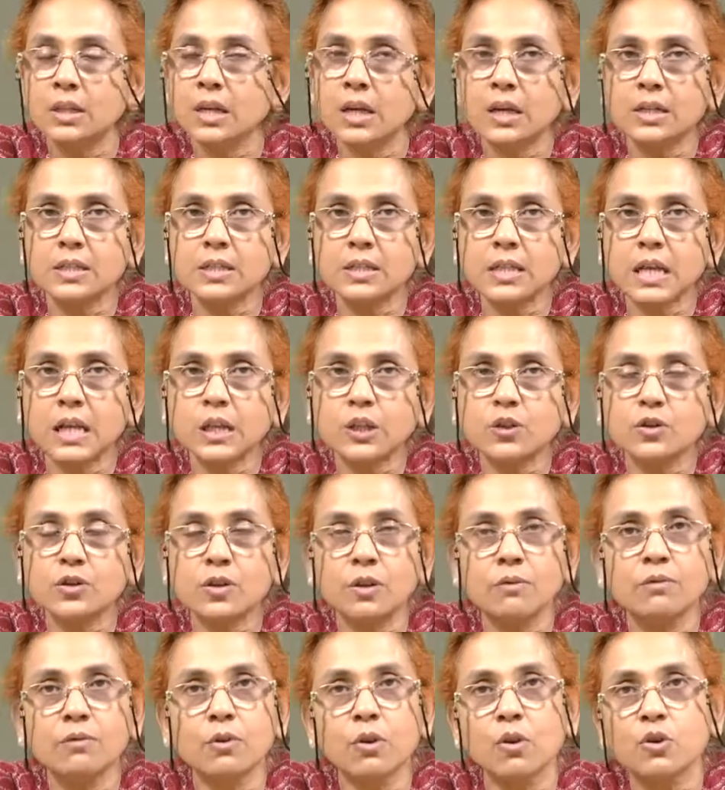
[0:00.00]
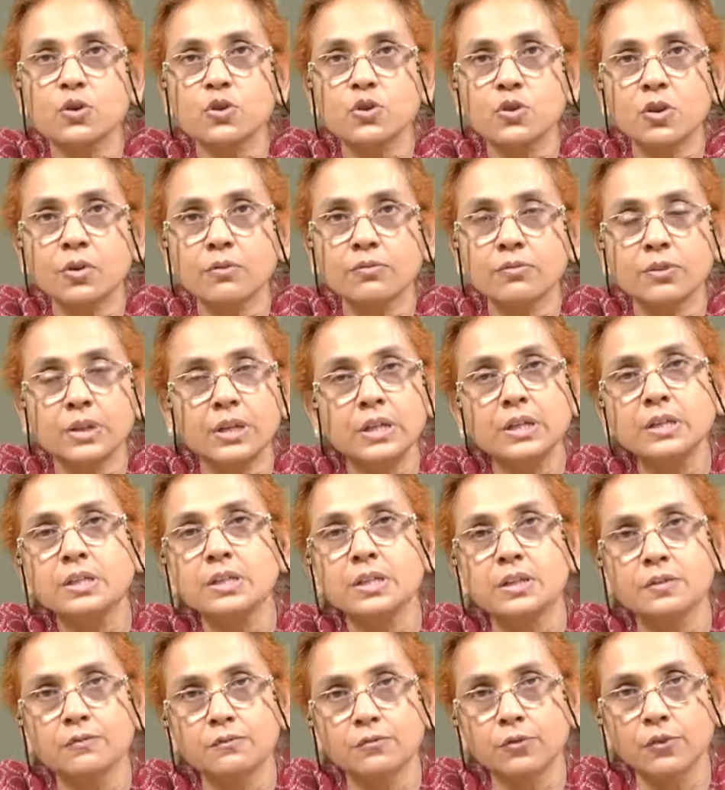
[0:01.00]
their sense of loss of
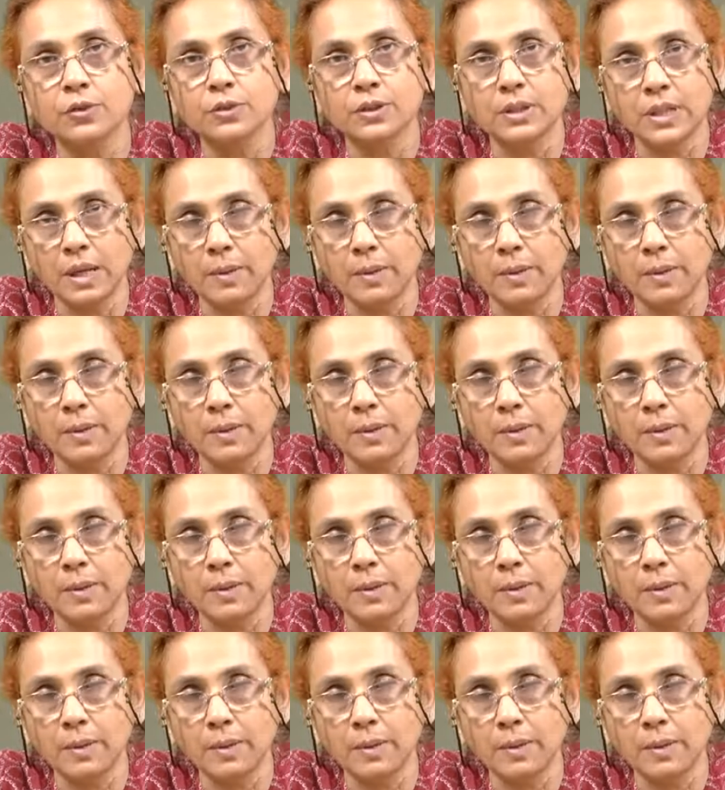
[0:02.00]
Eden for